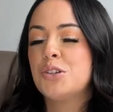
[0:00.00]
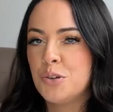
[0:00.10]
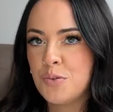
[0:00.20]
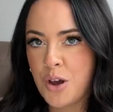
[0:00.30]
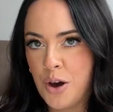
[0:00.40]

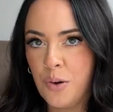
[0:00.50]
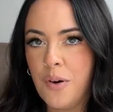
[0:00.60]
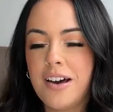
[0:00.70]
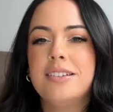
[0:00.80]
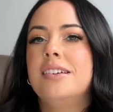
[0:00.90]
to
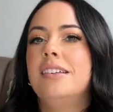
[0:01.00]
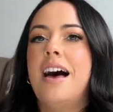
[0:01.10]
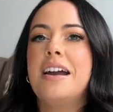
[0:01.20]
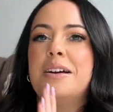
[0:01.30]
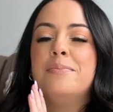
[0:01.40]
go until
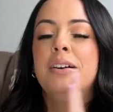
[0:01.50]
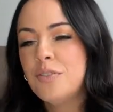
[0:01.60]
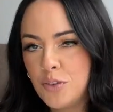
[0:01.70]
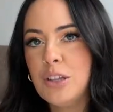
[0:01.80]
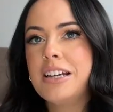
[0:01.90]
I am
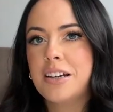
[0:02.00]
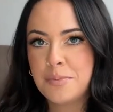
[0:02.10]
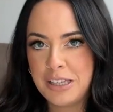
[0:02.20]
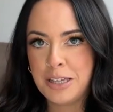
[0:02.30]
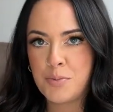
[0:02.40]
fully and
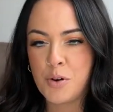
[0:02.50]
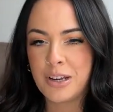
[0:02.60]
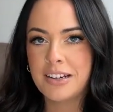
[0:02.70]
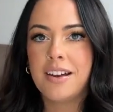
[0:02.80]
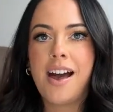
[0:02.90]
completely broken.